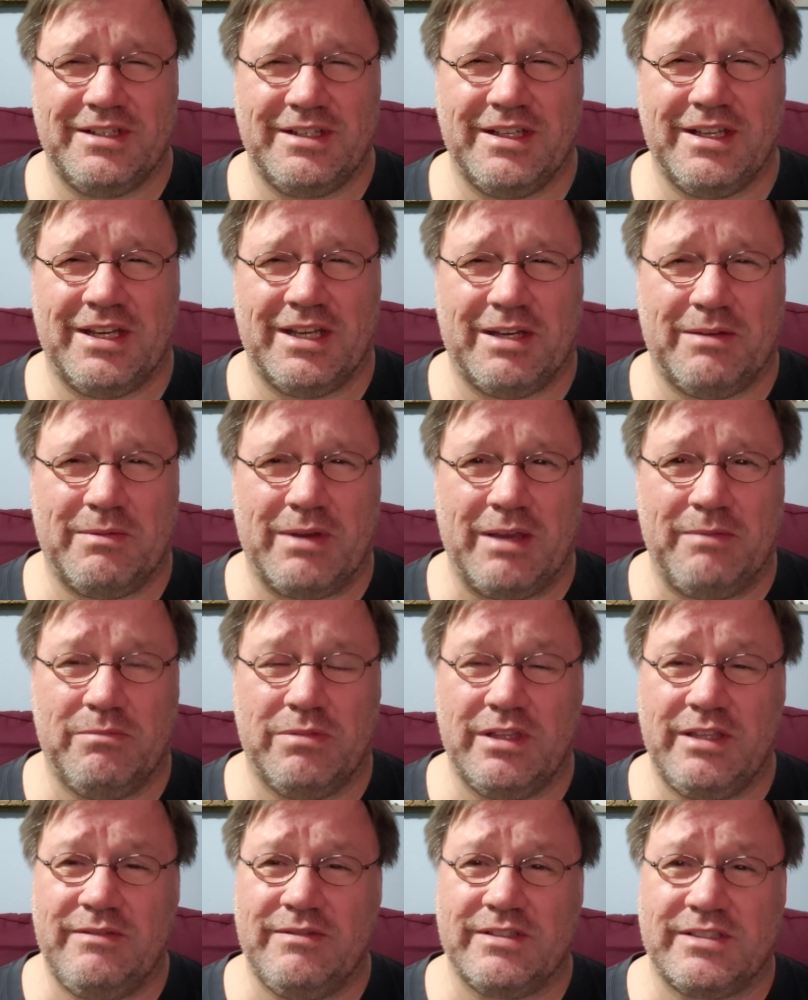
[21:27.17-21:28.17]
I
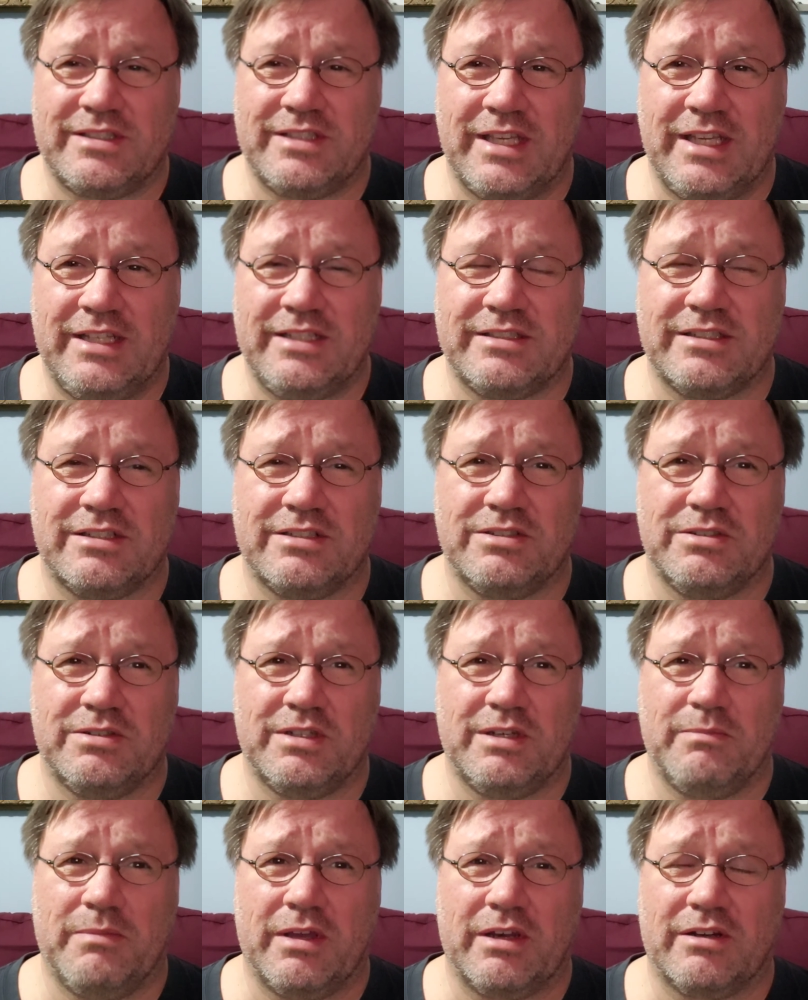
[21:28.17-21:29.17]
believe the states are doing
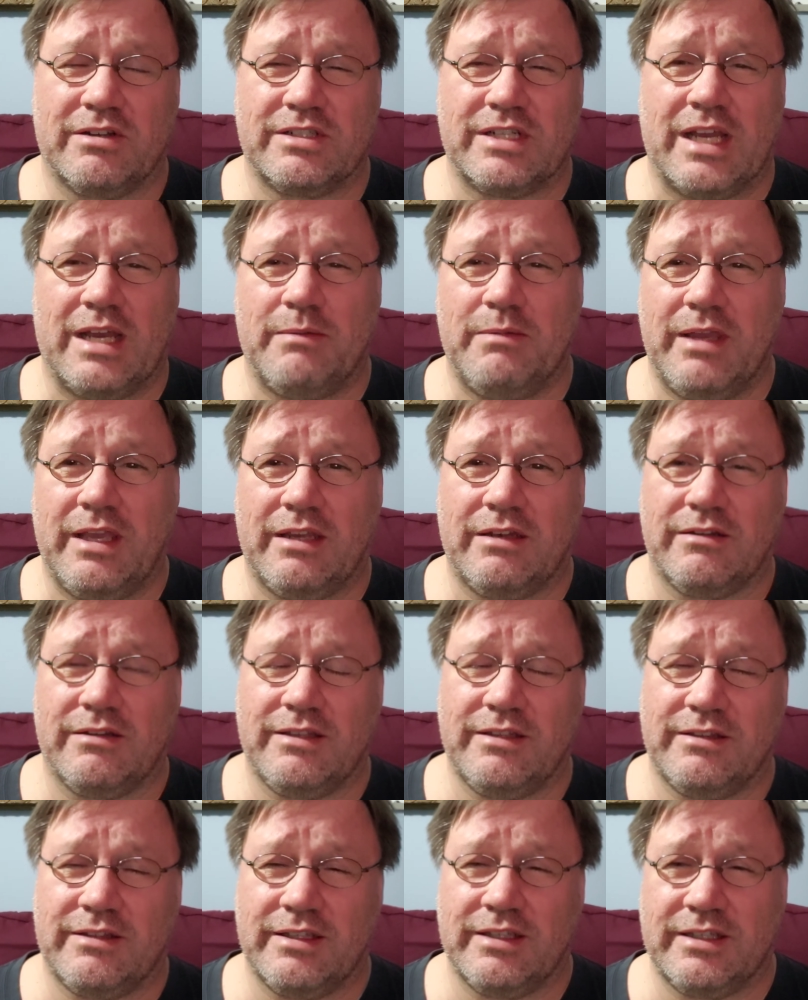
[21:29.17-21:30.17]
a better job
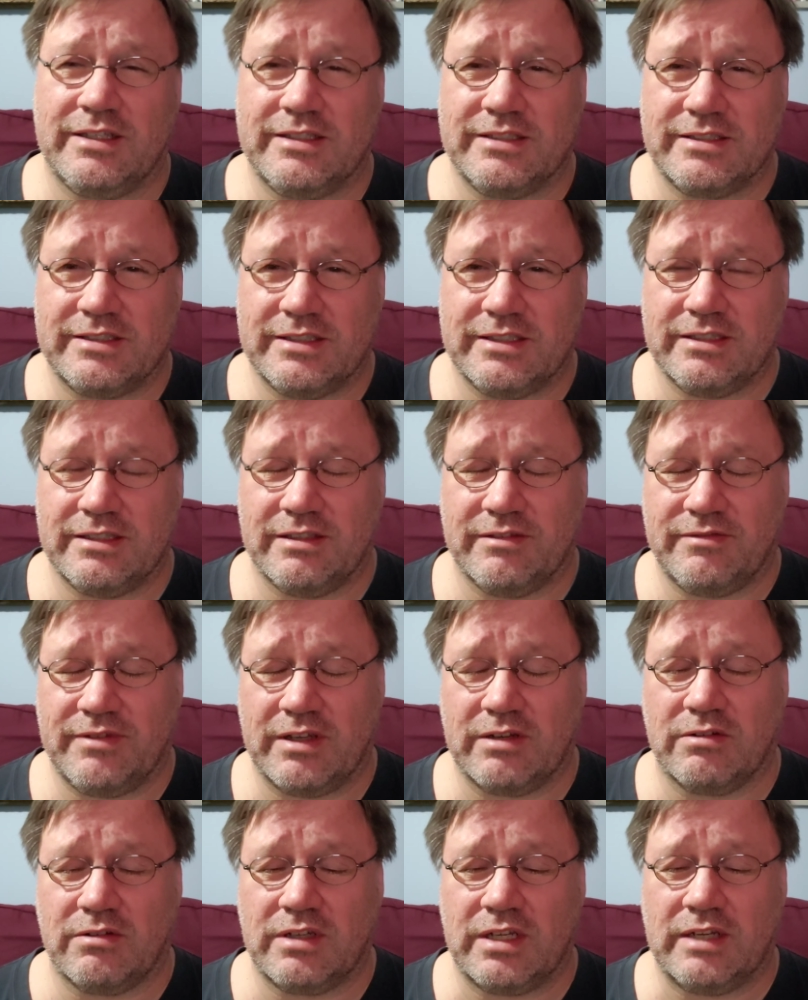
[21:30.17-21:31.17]
handling things than the
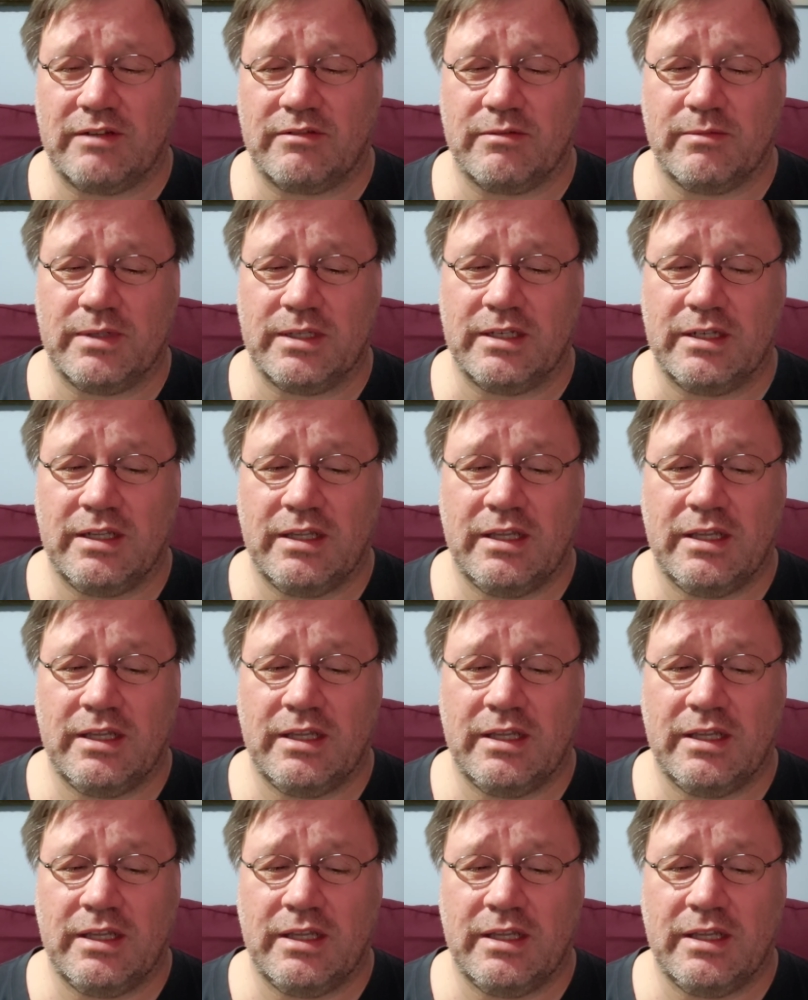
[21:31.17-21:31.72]
federal government.